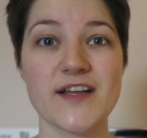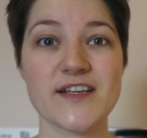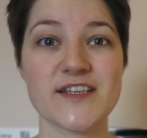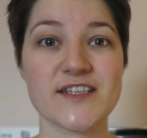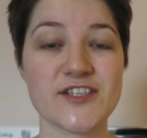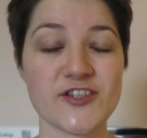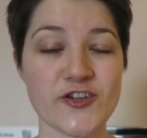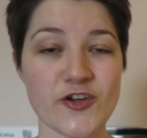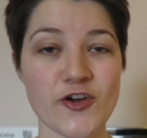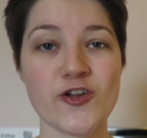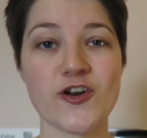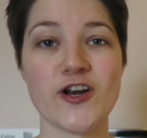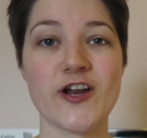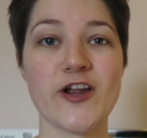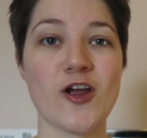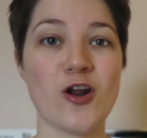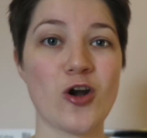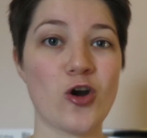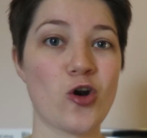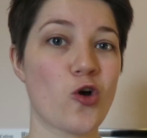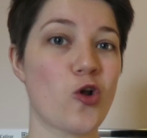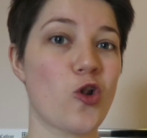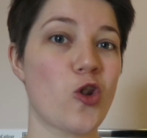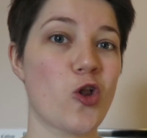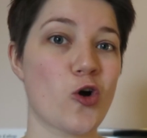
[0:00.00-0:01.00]
certainly a
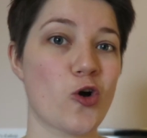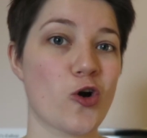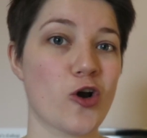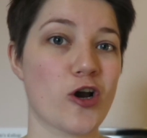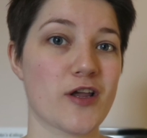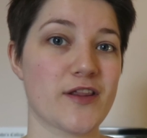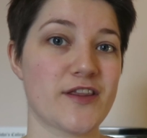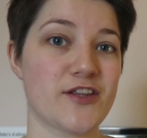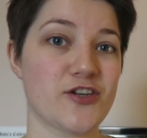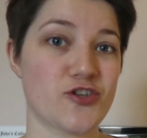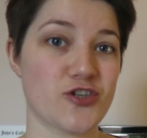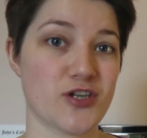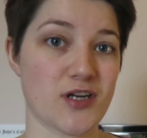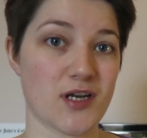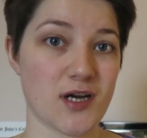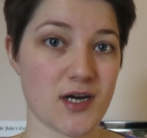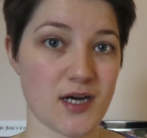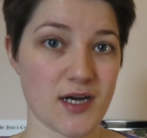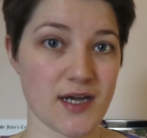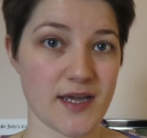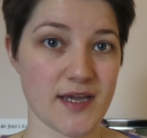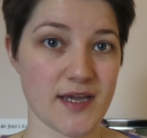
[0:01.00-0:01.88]
lot longer than July